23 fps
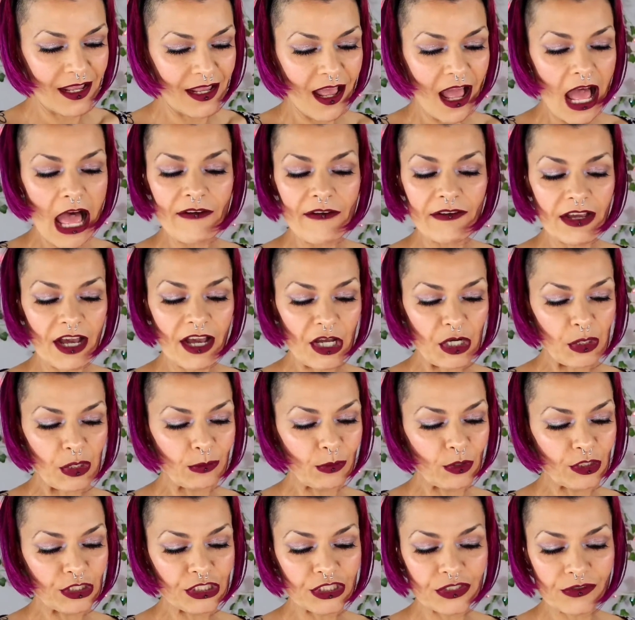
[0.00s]
Avocado
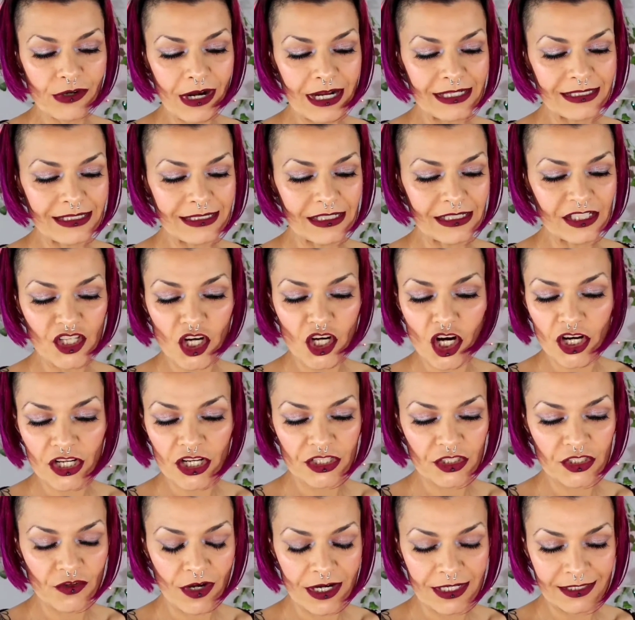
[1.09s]
moisturizes and
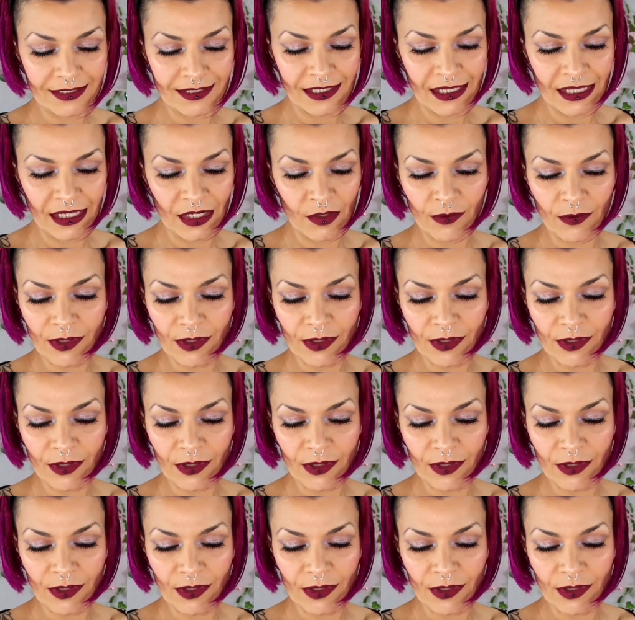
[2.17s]
targets dry skin,